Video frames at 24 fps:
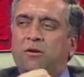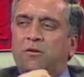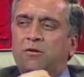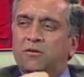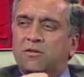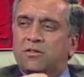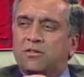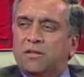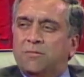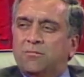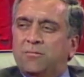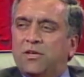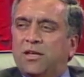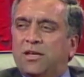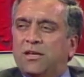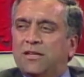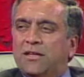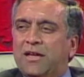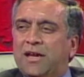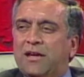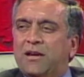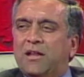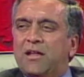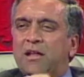Something
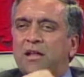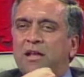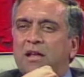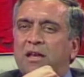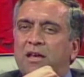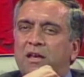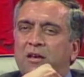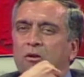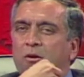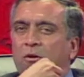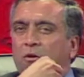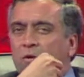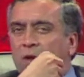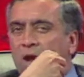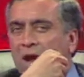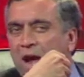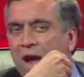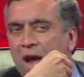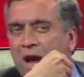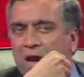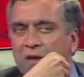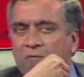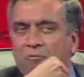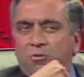that,
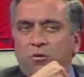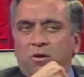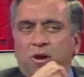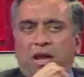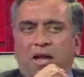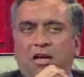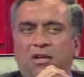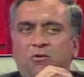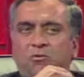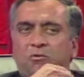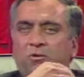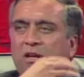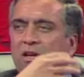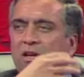I would like to really